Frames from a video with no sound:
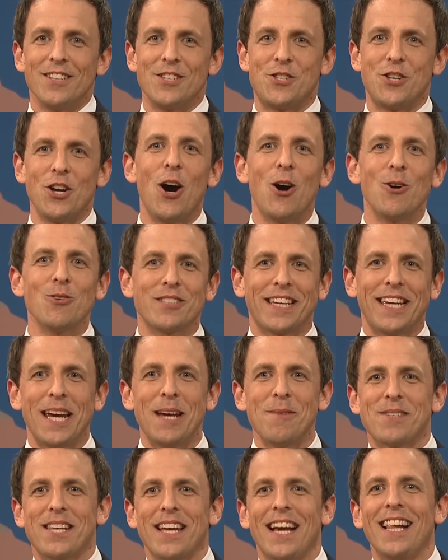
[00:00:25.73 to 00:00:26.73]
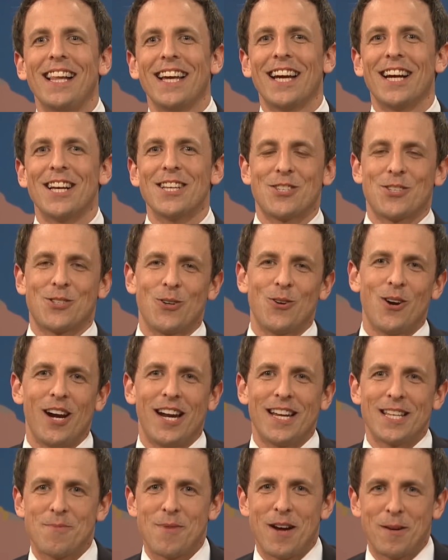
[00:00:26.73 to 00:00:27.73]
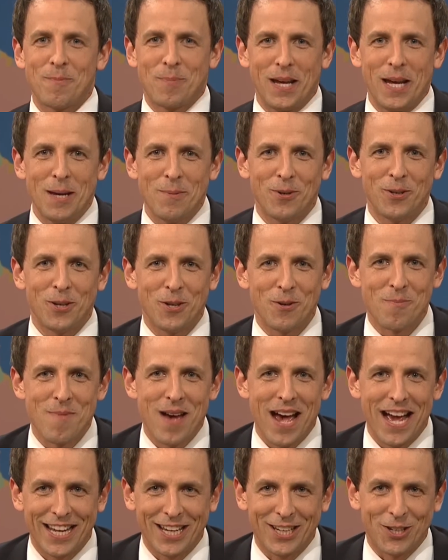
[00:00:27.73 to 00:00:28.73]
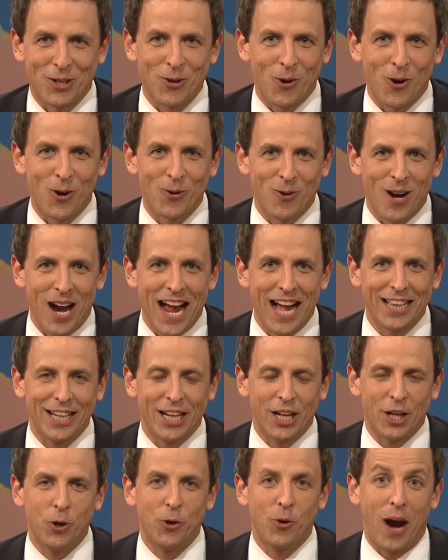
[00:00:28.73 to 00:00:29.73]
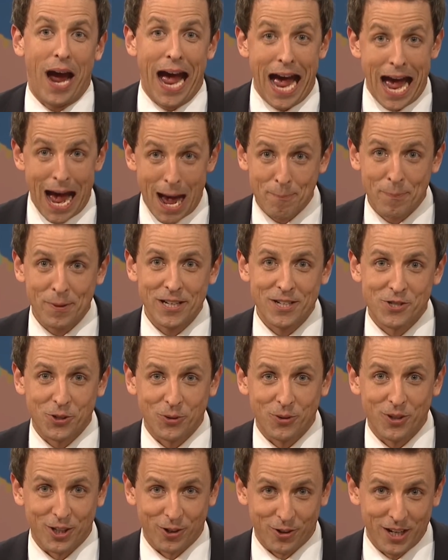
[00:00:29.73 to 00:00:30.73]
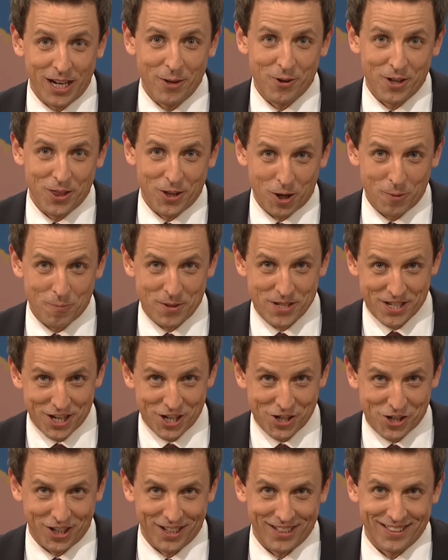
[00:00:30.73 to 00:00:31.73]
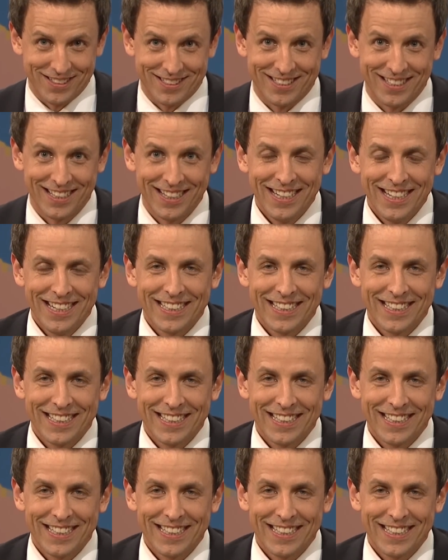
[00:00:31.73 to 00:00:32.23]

Don't keep telling us stories about people you met at your rally who happen to agree with your positions.